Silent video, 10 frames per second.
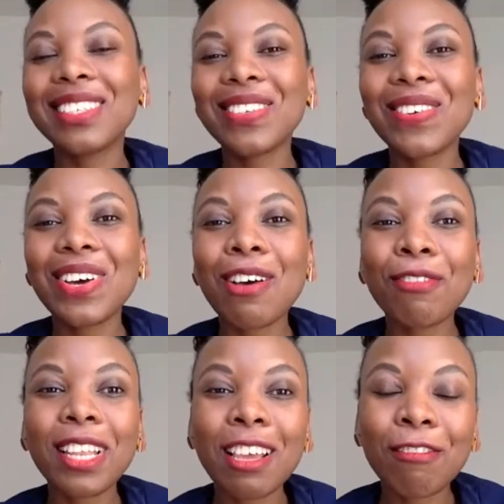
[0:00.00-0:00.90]
So have
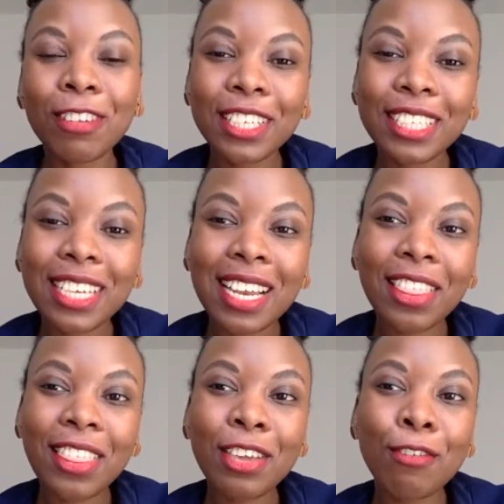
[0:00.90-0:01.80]
a lovely day, and
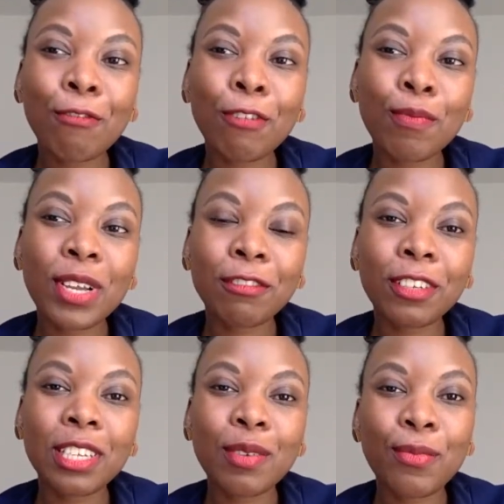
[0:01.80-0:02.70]
thank you very much
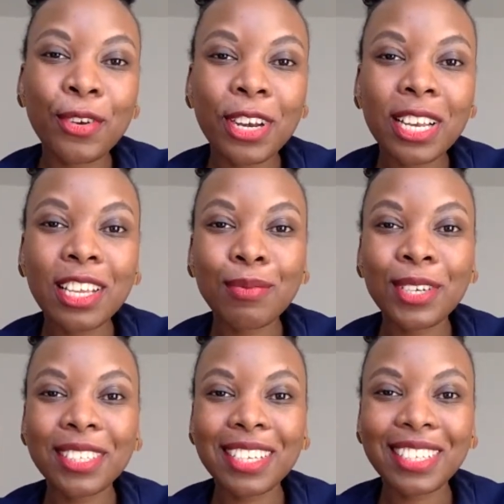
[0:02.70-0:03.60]
for the brilliant
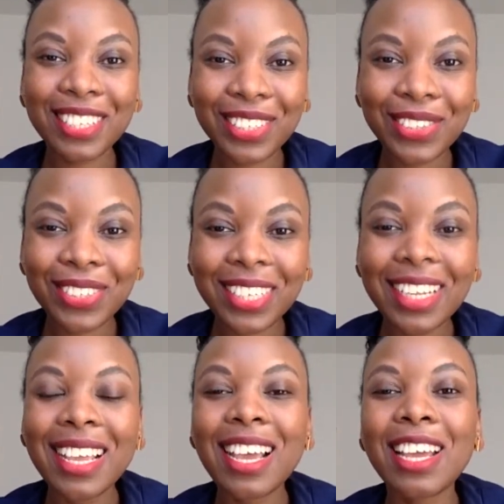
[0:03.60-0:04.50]
presentation.
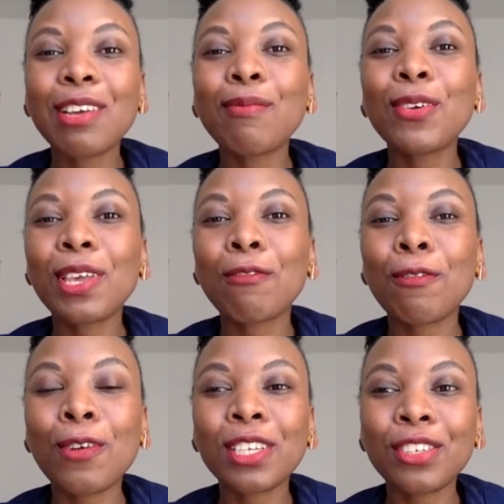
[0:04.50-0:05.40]
And I'm looking
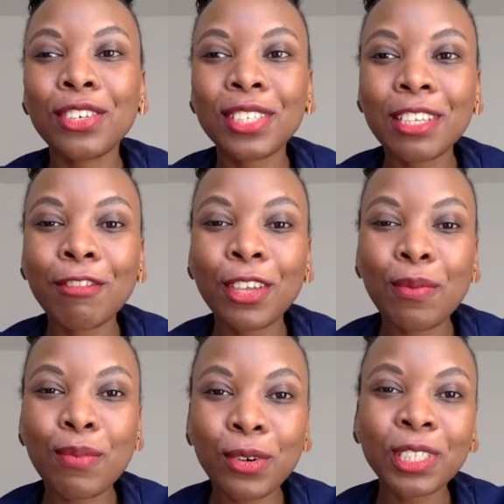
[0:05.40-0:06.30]
forward to receiving
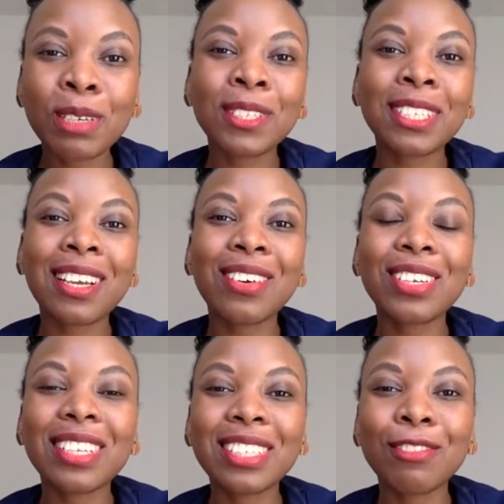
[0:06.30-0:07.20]
your book chapter
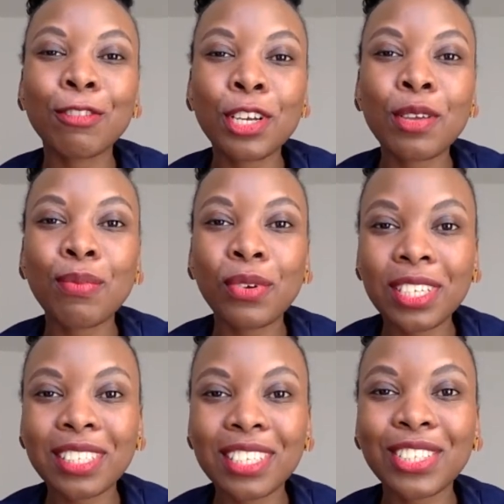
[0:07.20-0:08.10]
on this very
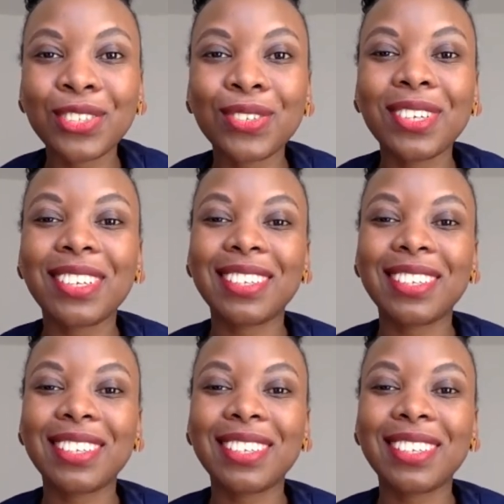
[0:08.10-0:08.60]
important issue.